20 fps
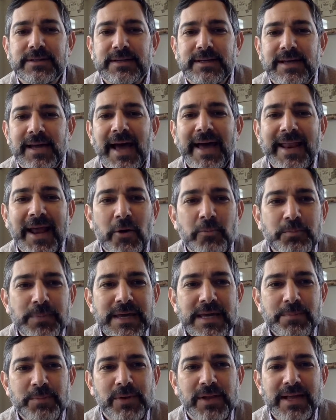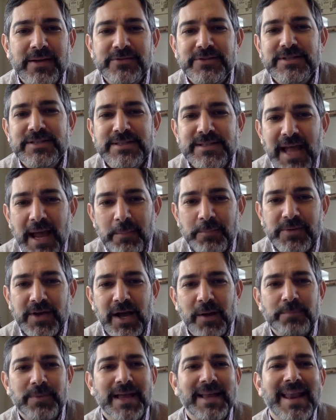at how people have stepped
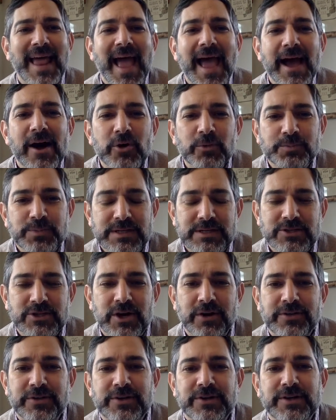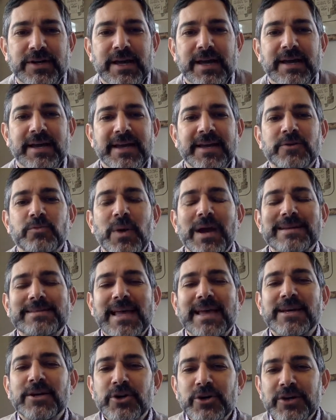up and helped each other in ways I
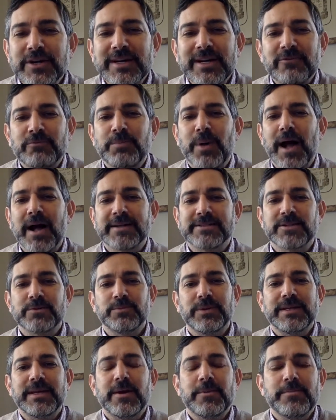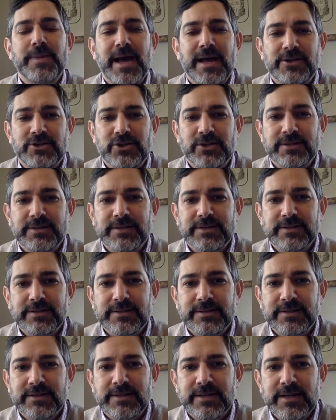couldn't have possibly imagined.
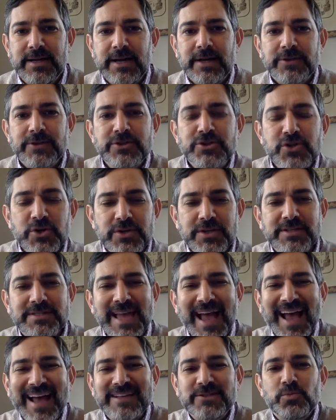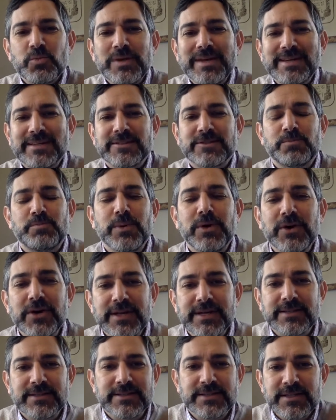The truth is, as we
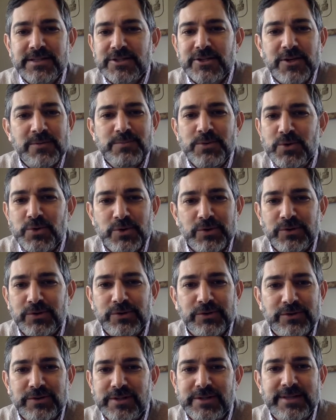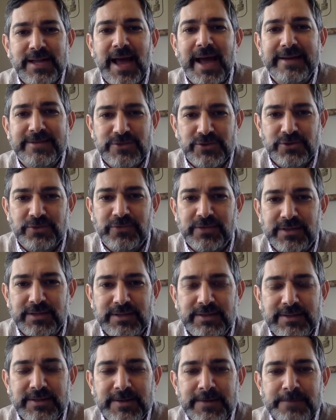experience this communal catastrophe
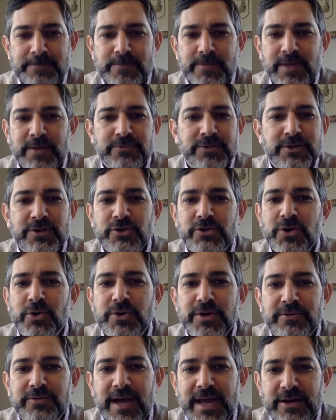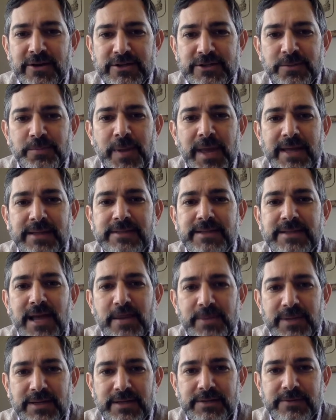of the coronavirus
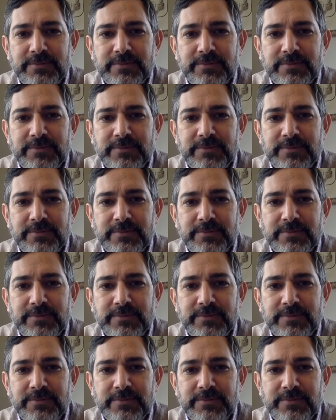pandemic,